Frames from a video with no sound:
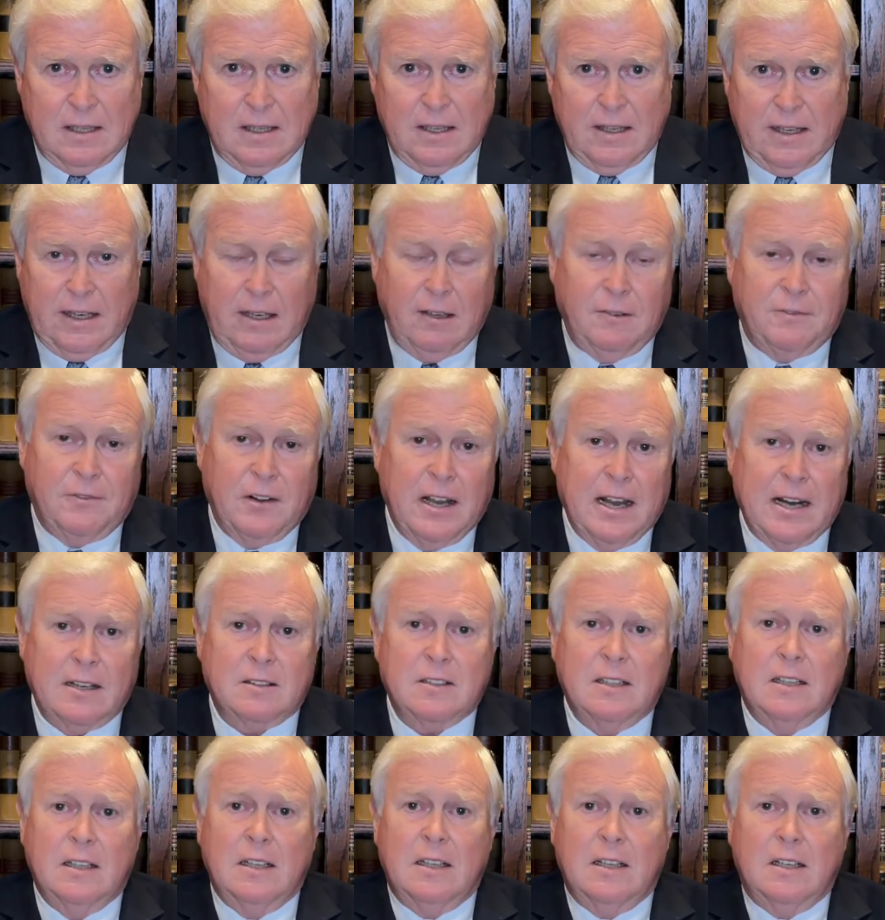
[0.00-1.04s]
And in fact,
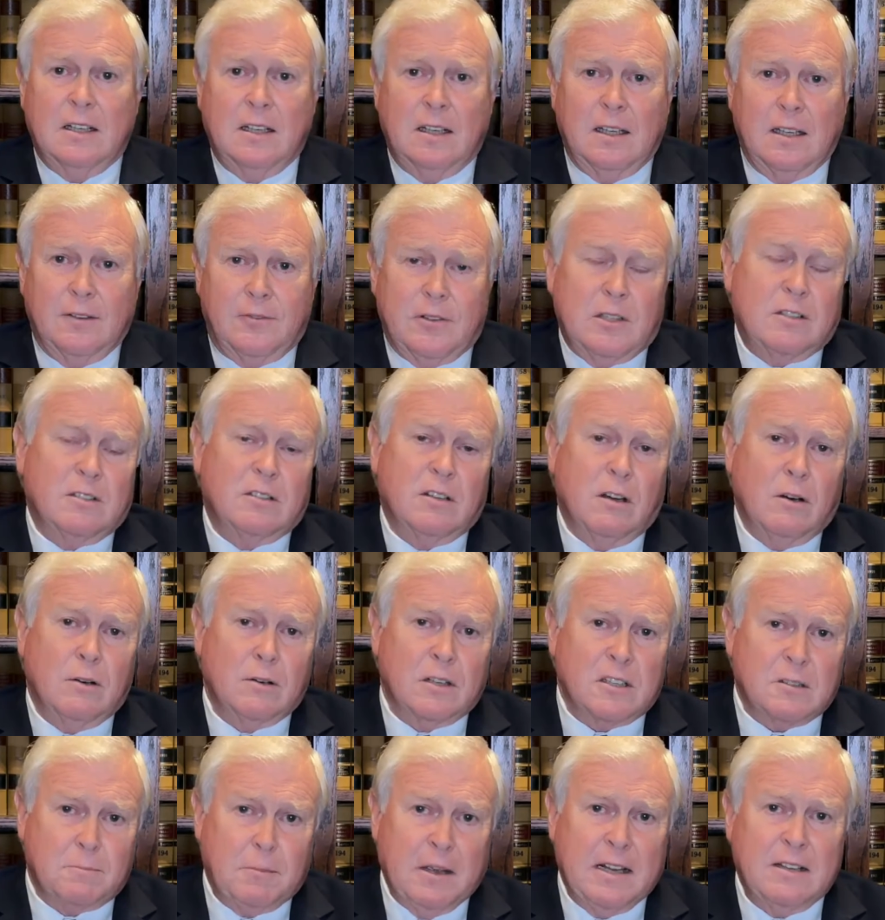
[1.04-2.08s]
if it's so
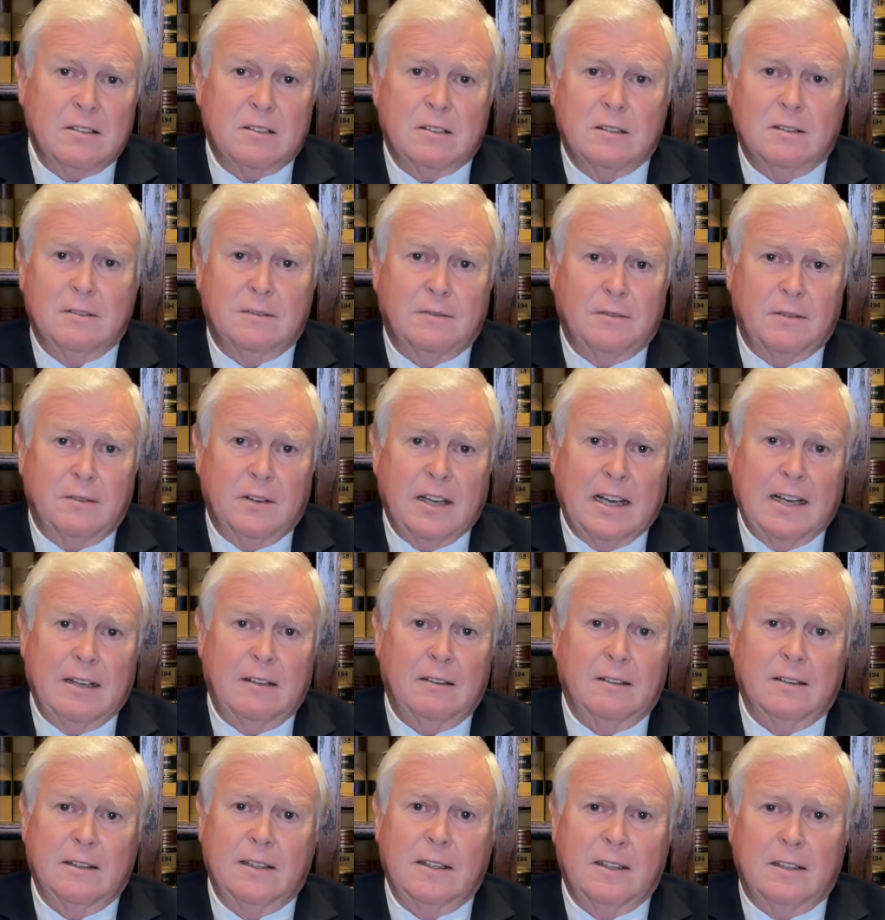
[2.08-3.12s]
expensive that
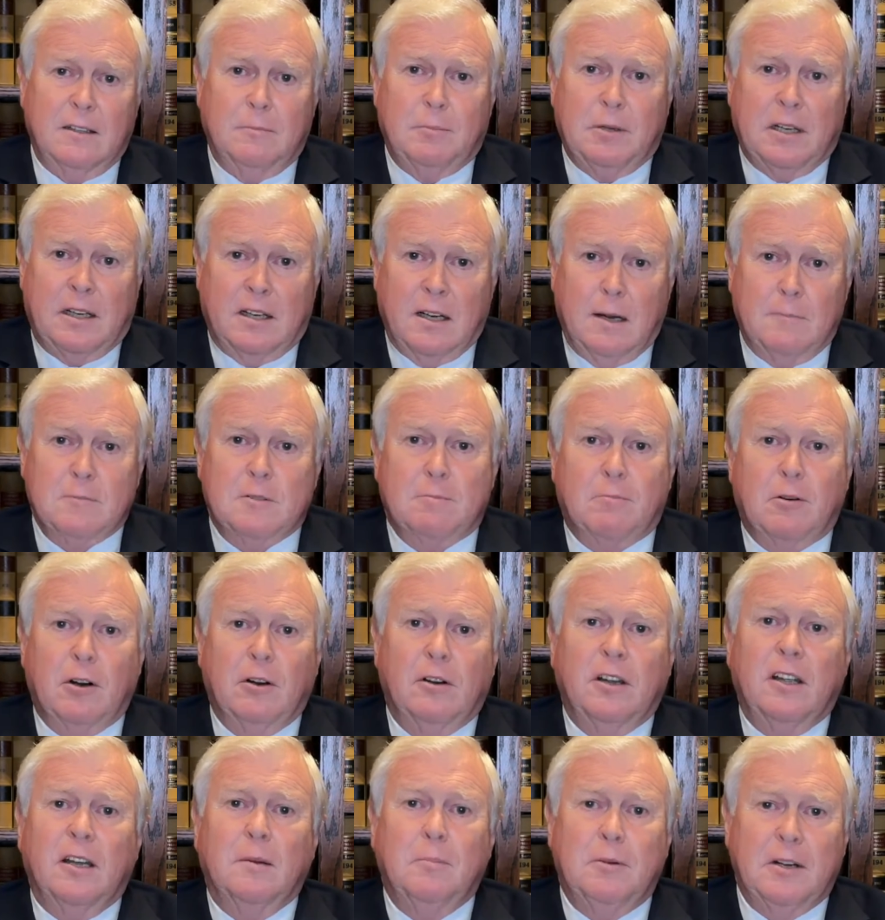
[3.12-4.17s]
it becomes
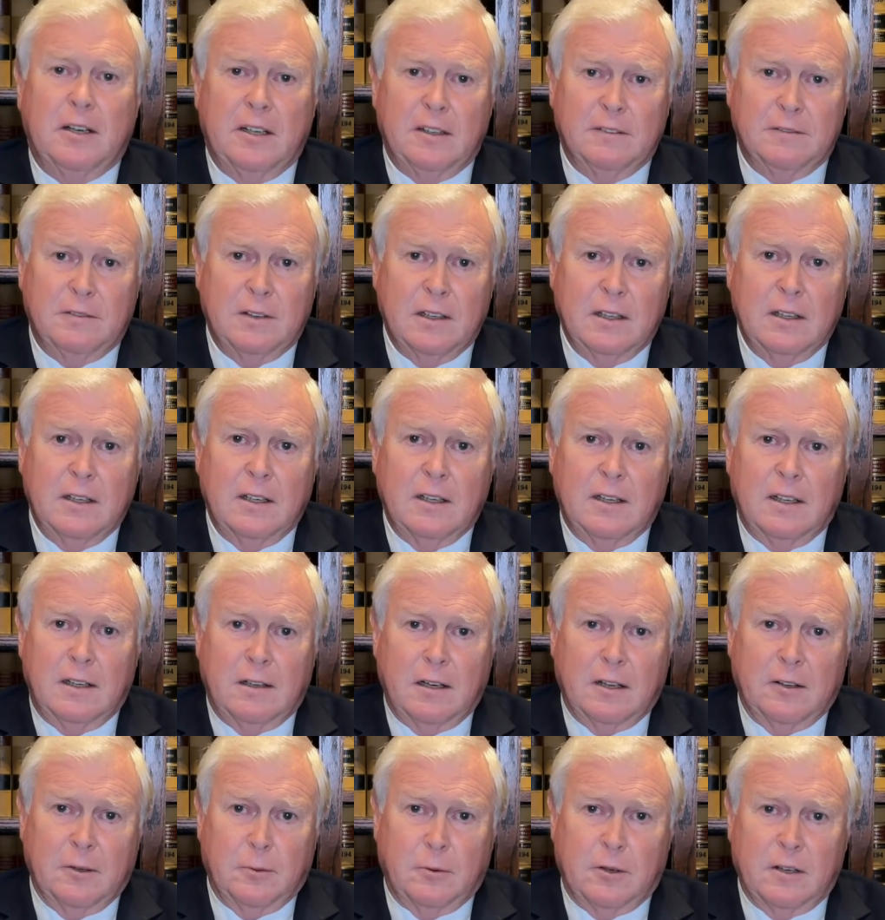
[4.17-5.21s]
prohibitive, in
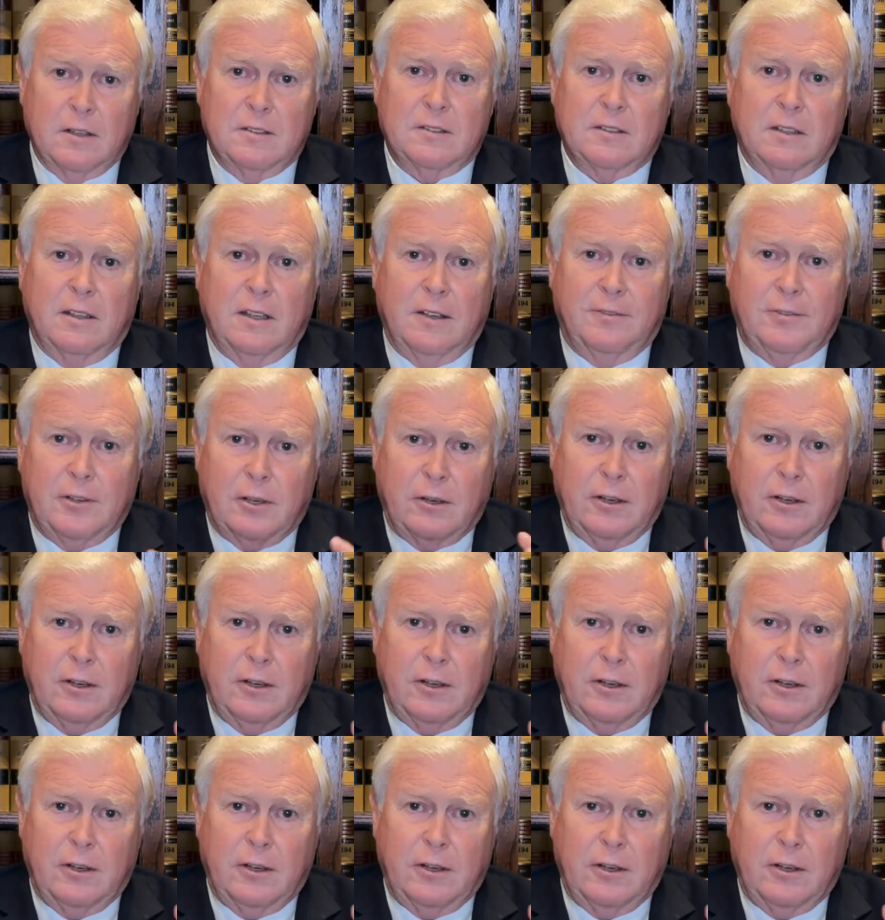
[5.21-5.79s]
other words, if your